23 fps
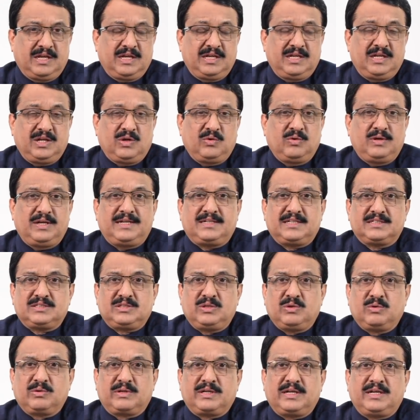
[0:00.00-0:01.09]
Now, let us
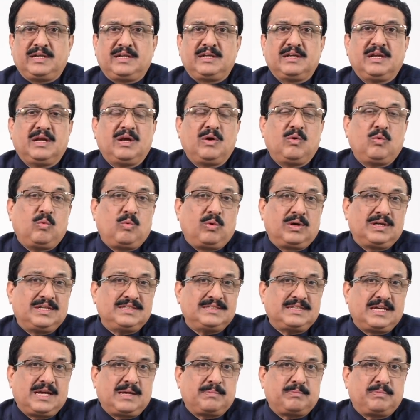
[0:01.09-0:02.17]
look at what is
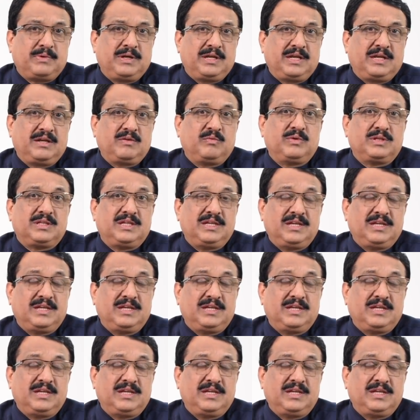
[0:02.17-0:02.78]
happening with